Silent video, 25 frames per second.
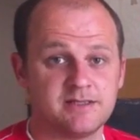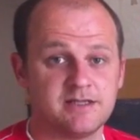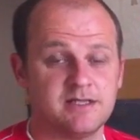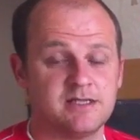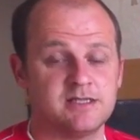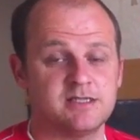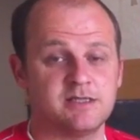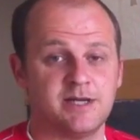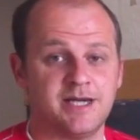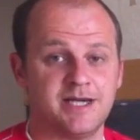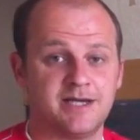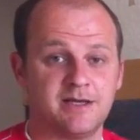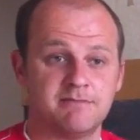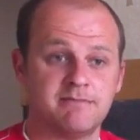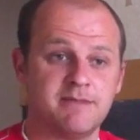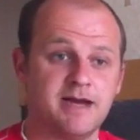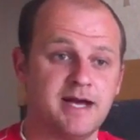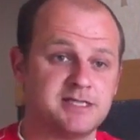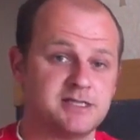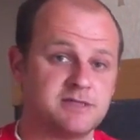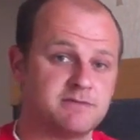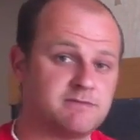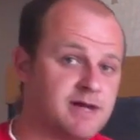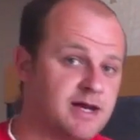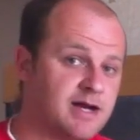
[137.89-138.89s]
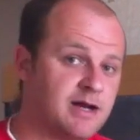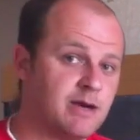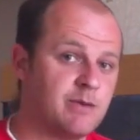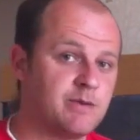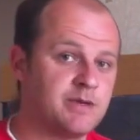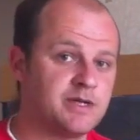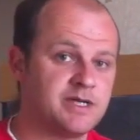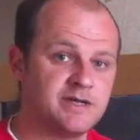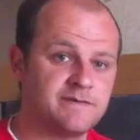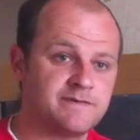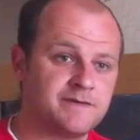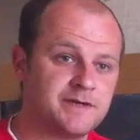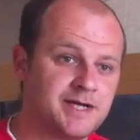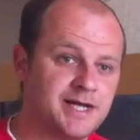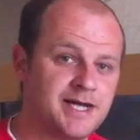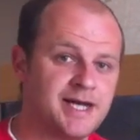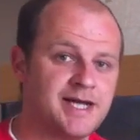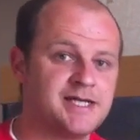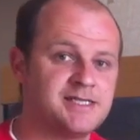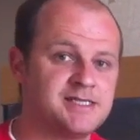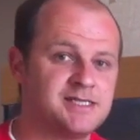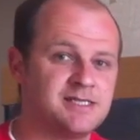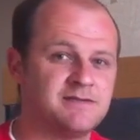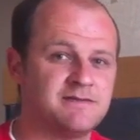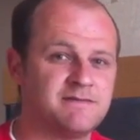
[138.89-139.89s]
So I can mess around with different
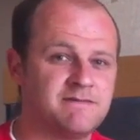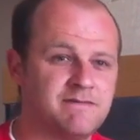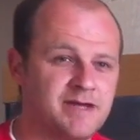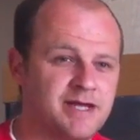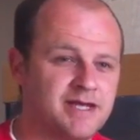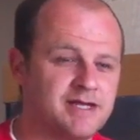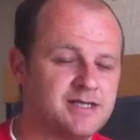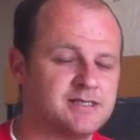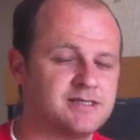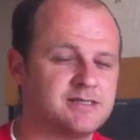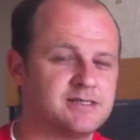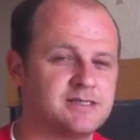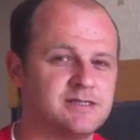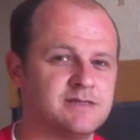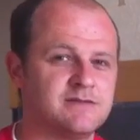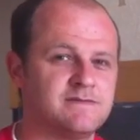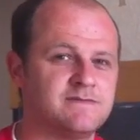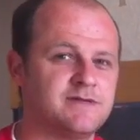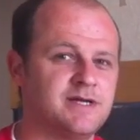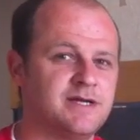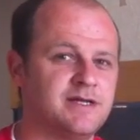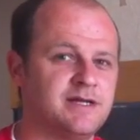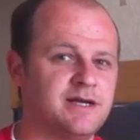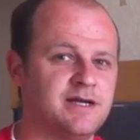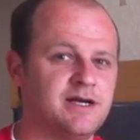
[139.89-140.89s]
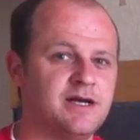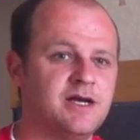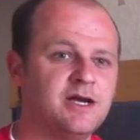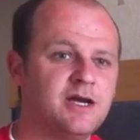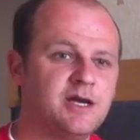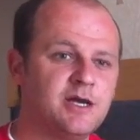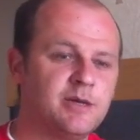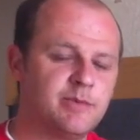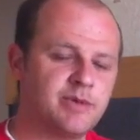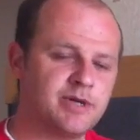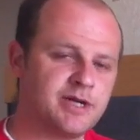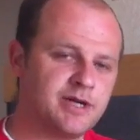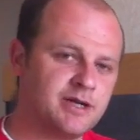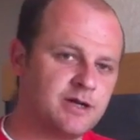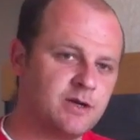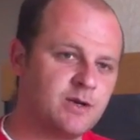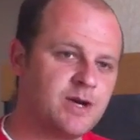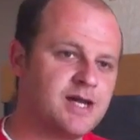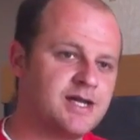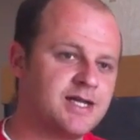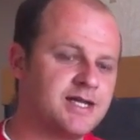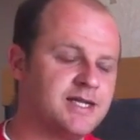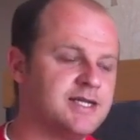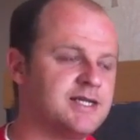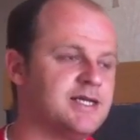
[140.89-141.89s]
lighting effects and stuff like that. But I know
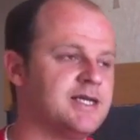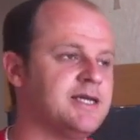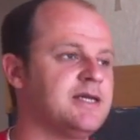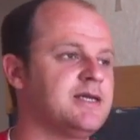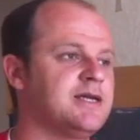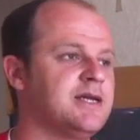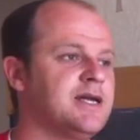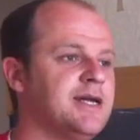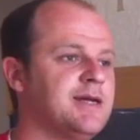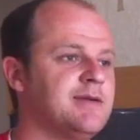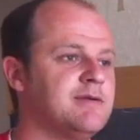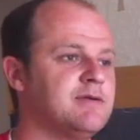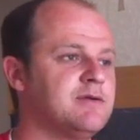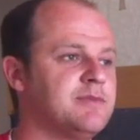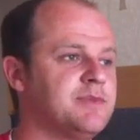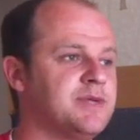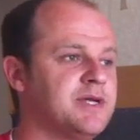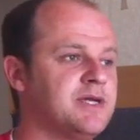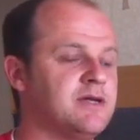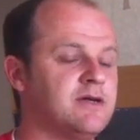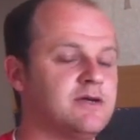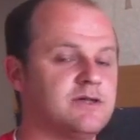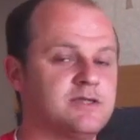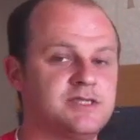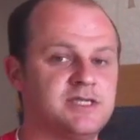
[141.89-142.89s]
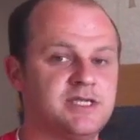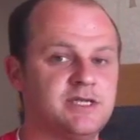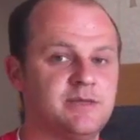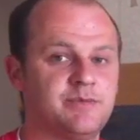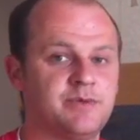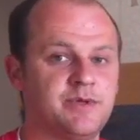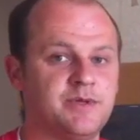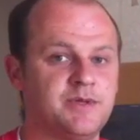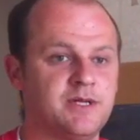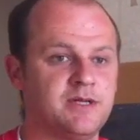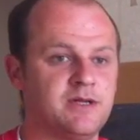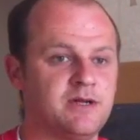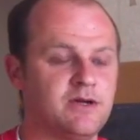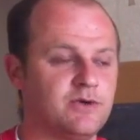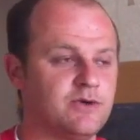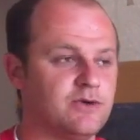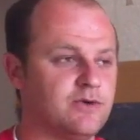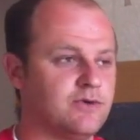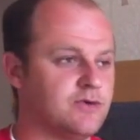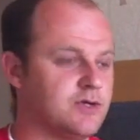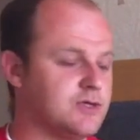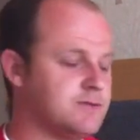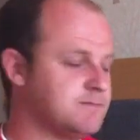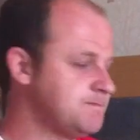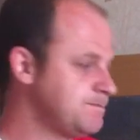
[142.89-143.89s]
LED will be a lot cheaper in the long
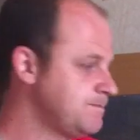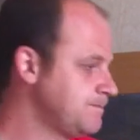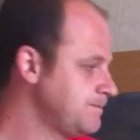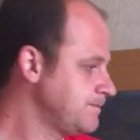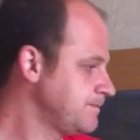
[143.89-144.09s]
run.